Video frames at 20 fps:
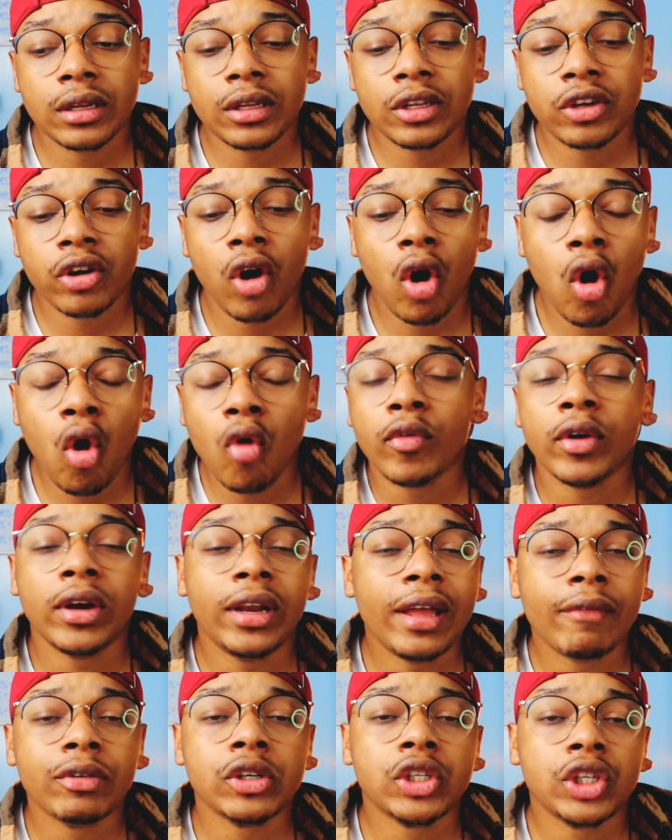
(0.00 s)
You're over
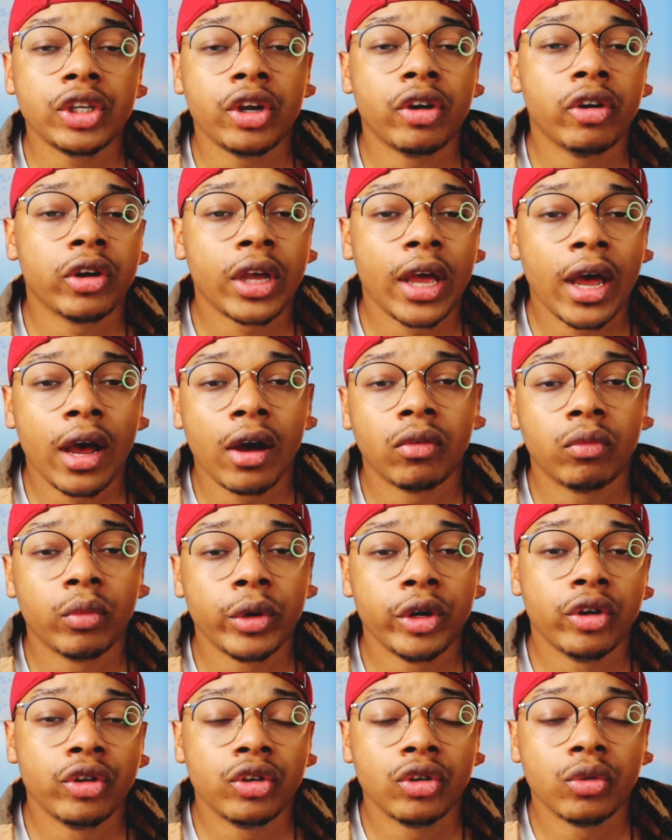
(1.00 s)
leveraging your account
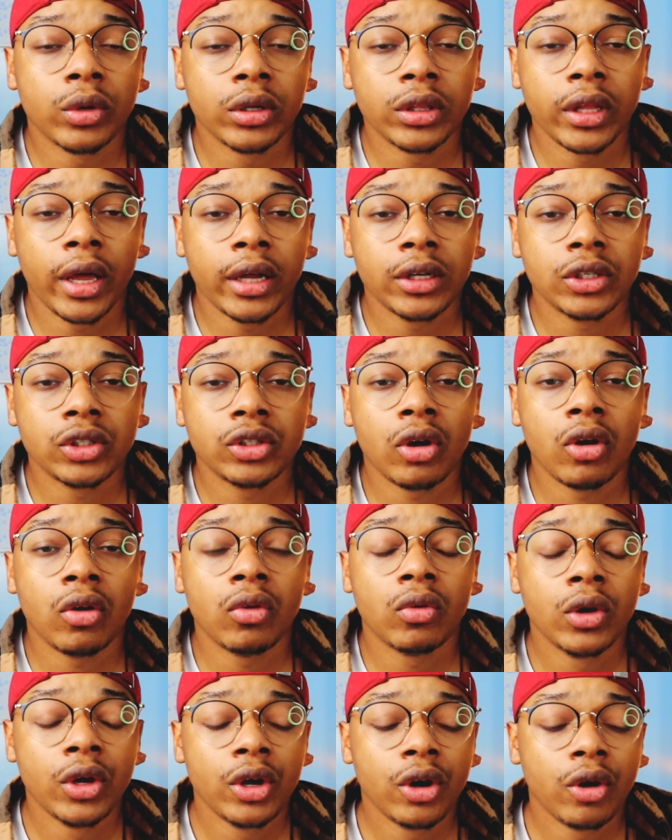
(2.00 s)
when you're doing that.
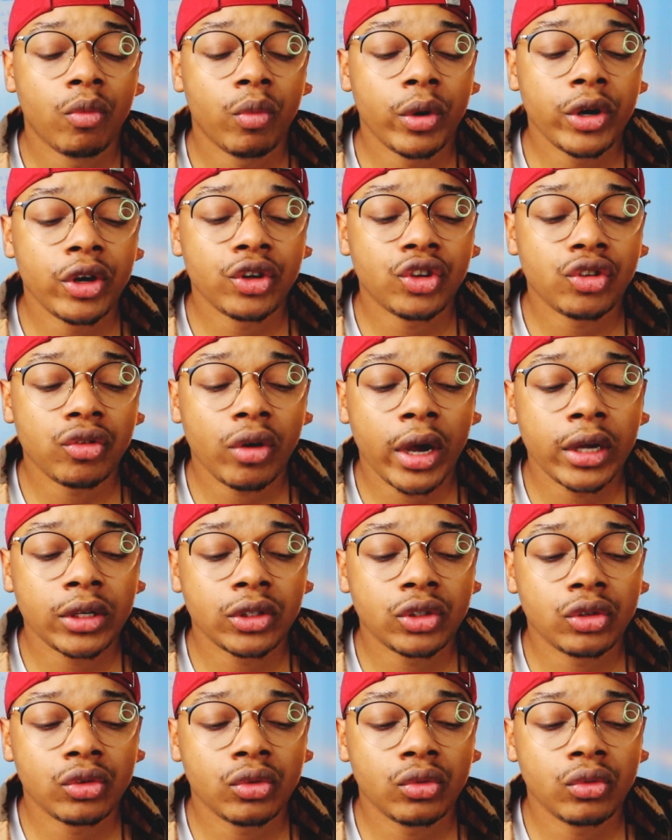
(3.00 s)
So when you're trying
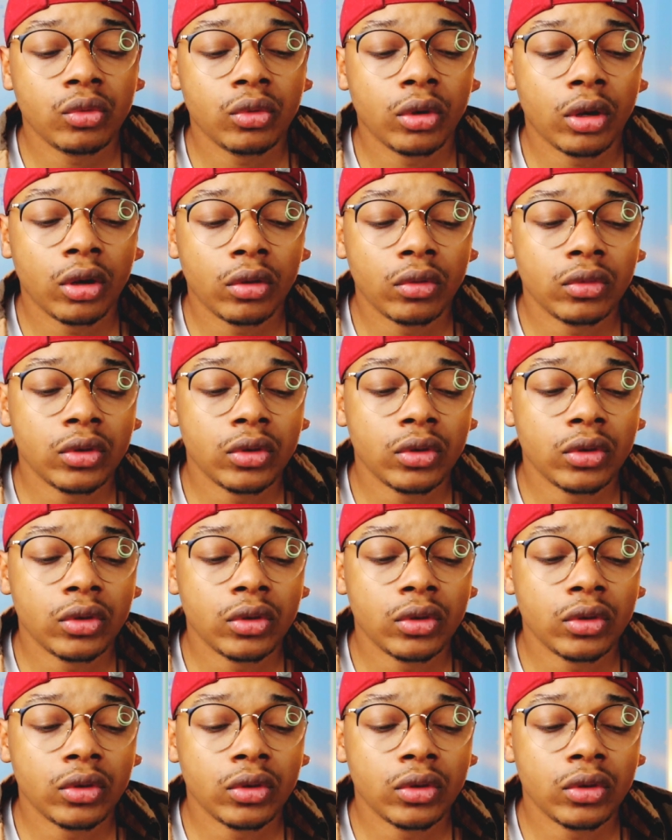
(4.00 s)
to,